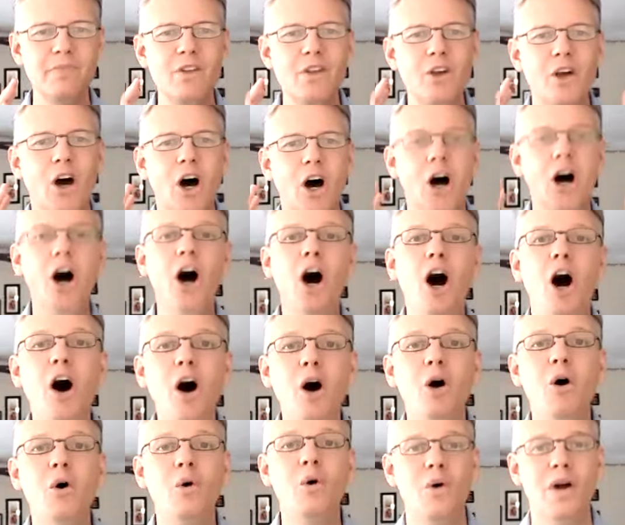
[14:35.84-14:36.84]

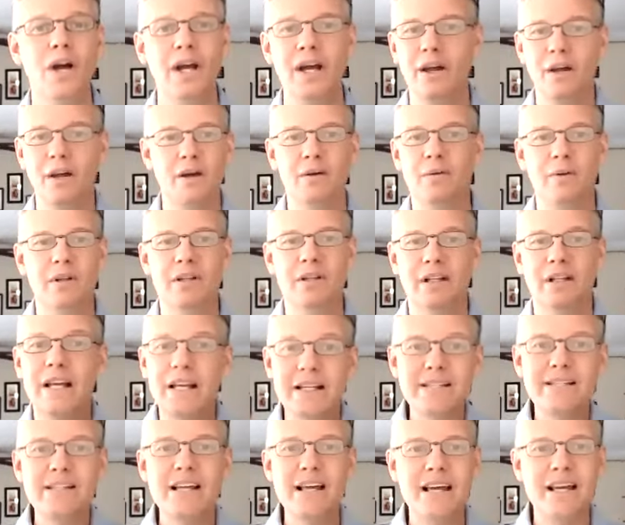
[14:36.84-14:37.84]
"Ho,
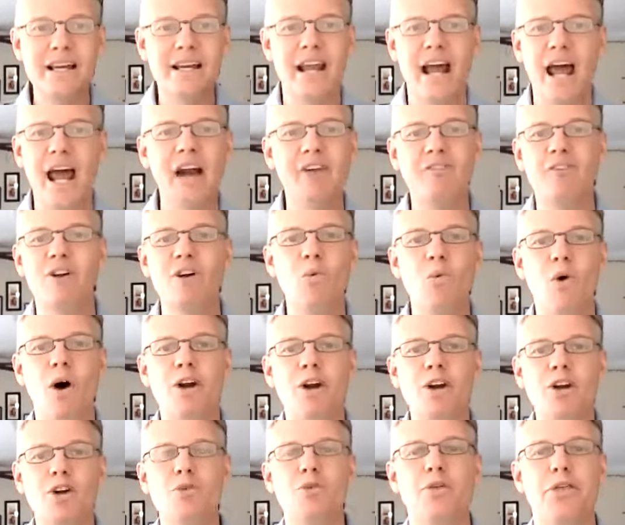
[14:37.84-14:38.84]
listen,
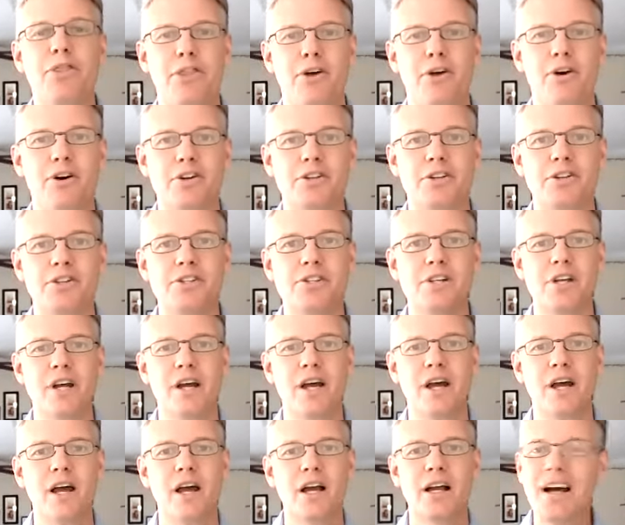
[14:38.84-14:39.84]
everyone who thirsts,
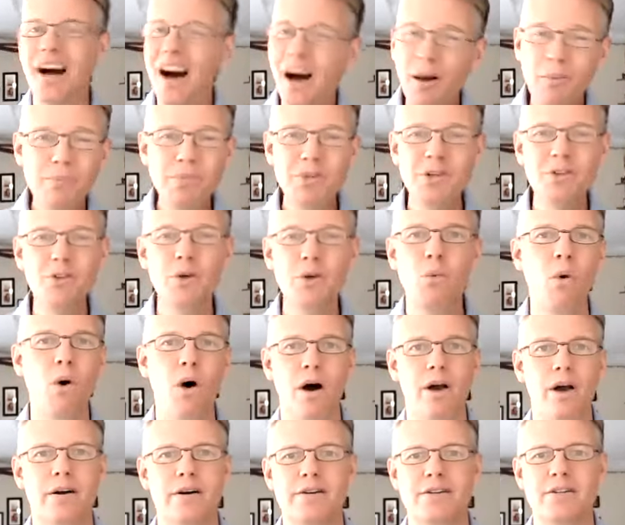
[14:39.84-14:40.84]
come to the
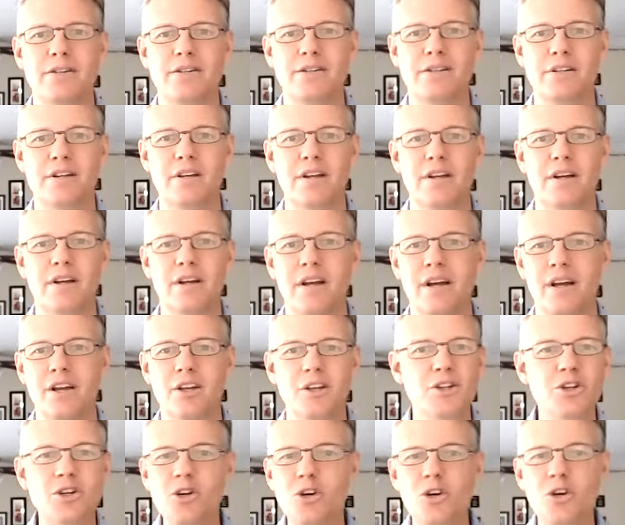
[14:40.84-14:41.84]
waters.
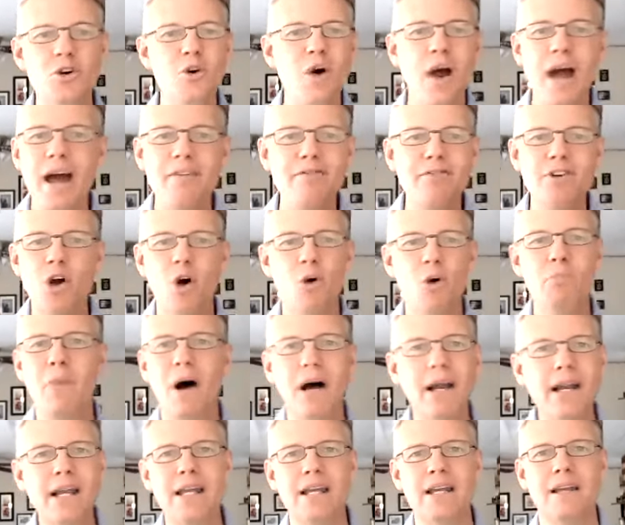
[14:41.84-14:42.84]
You who have no
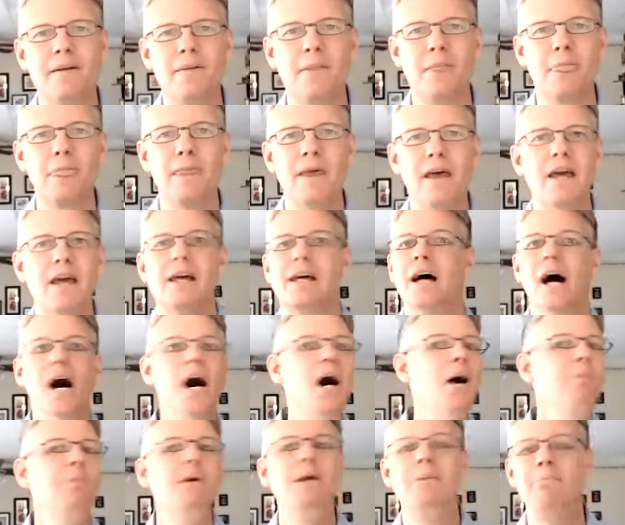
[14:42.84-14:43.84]
money,
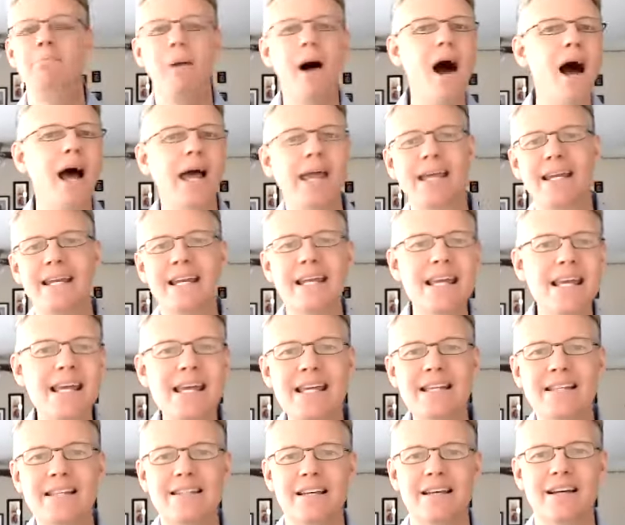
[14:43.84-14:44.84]
come and buy and
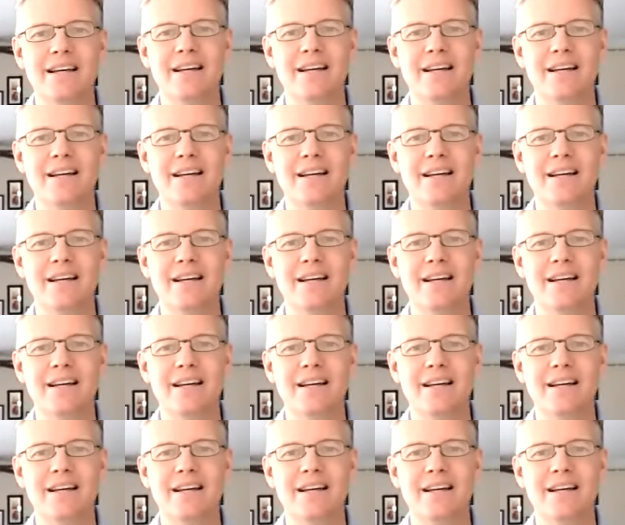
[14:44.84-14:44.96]
eat.